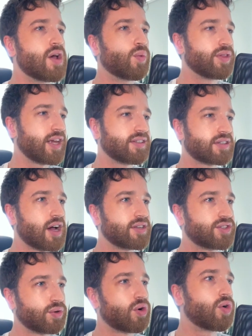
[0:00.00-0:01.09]
With these guys,
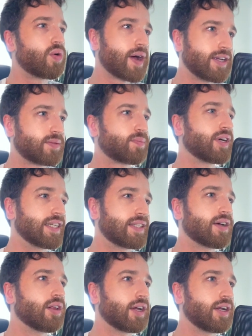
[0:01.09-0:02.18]
you're always pretty
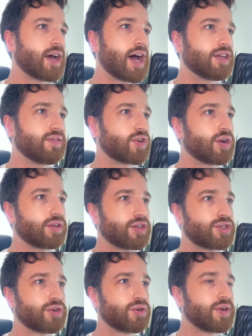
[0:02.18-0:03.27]
solid. You've got the
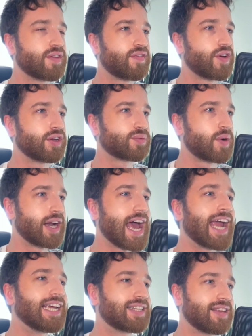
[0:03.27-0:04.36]
2 in the first one,
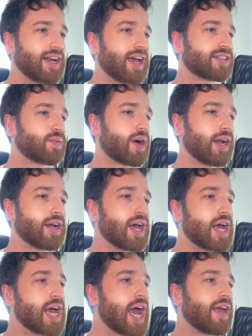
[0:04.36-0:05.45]
8 in the next one,
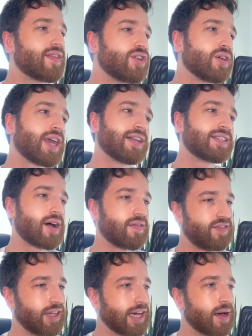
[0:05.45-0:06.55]
and then you can start
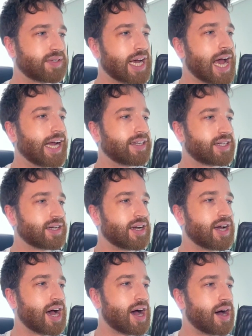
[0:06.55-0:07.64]
filling up to 8
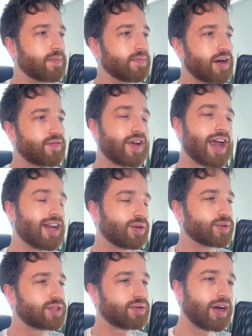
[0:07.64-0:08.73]
for n
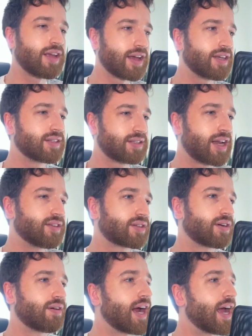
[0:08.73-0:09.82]
equals 3. That is
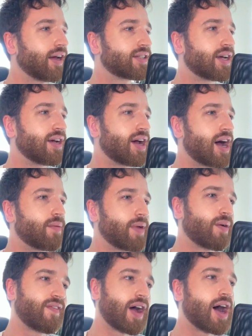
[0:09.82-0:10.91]
correct.
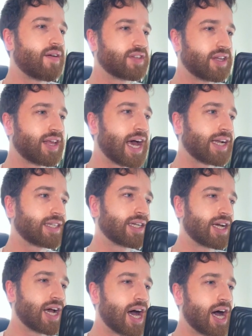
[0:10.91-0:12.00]
However, after that,
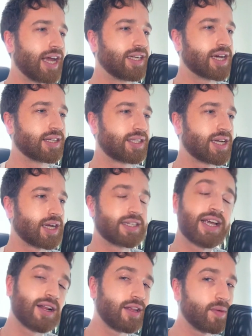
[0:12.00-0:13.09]
it does start to
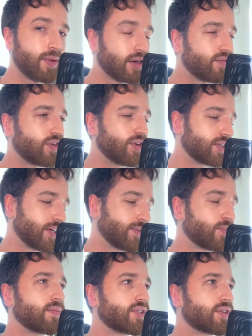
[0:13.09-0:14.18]
get a little bit
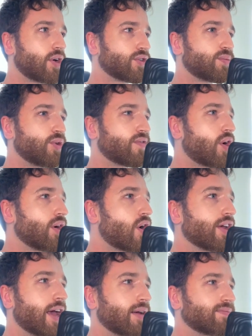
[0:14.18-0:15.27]
confusing. So I'll just move on. Oh
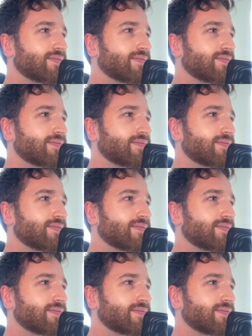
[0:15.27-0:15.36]
yeah.